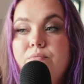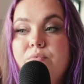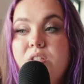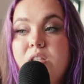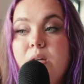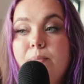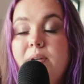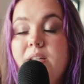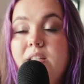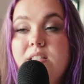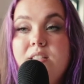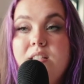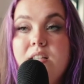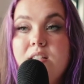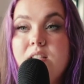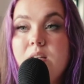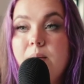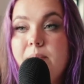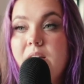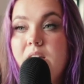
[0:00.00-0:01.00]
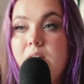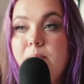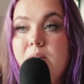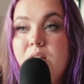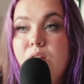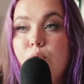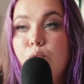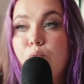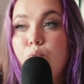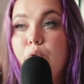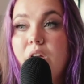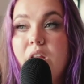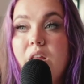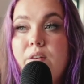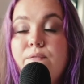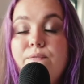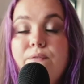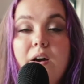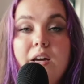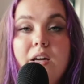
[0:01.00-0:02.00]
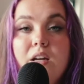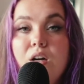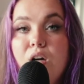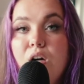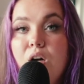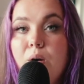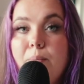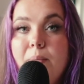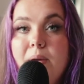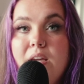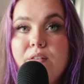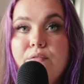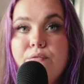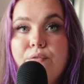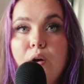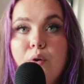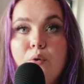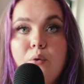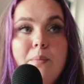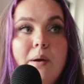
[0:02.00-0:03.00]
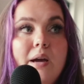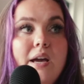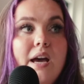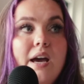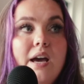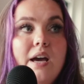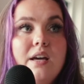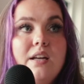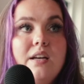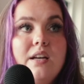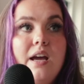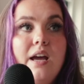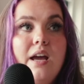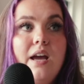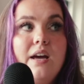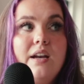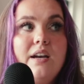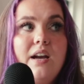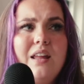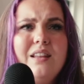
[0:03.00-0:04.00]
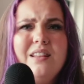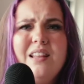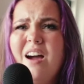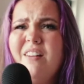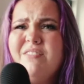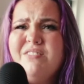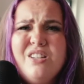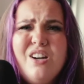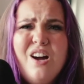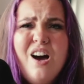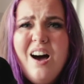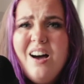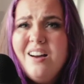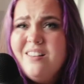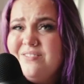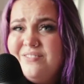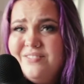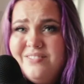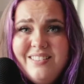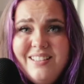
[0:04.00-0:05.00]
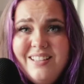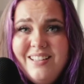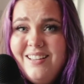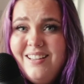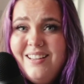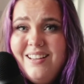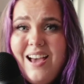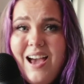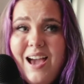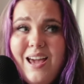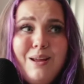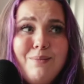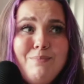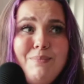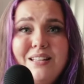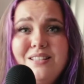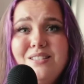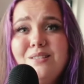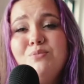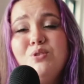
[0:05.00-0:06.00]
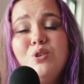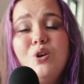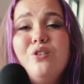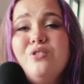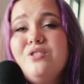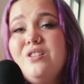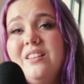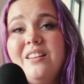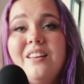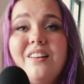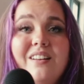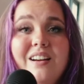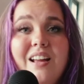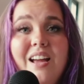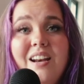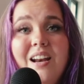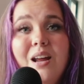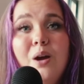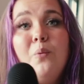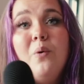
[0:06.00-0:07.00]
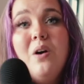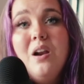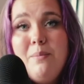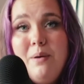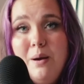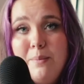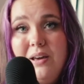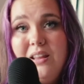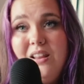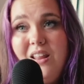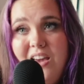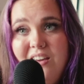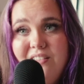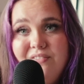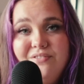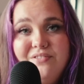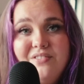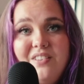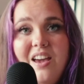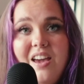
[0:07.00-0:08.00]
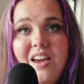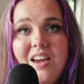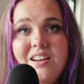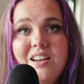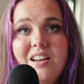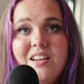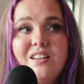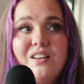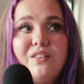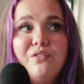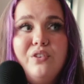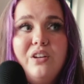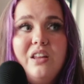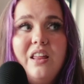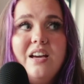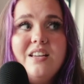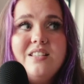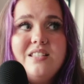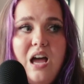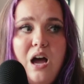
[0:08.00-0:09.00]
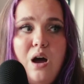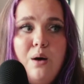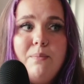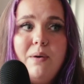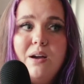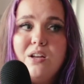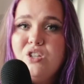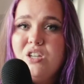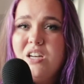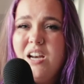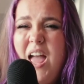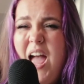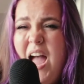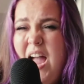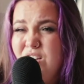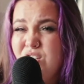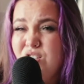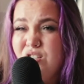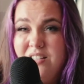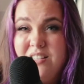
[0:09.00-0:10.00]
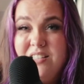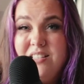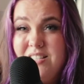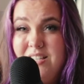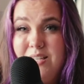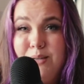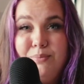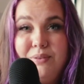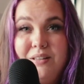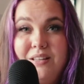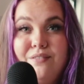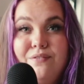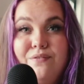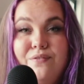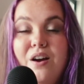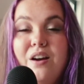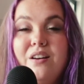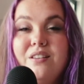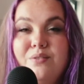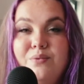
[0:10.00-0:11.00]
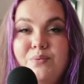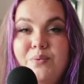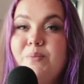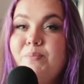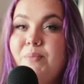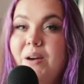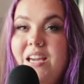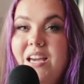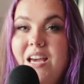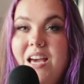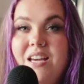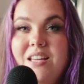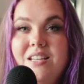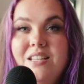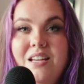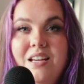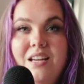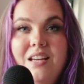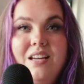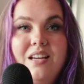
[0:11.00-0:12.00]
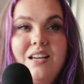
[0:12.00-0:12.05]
somebody did something to me that really fucking hurt me and fucked with my head, and I laughed it off. And I made some jokes on the internet and I went about my life. And I didn't realize how much it actually deeply fucked with my head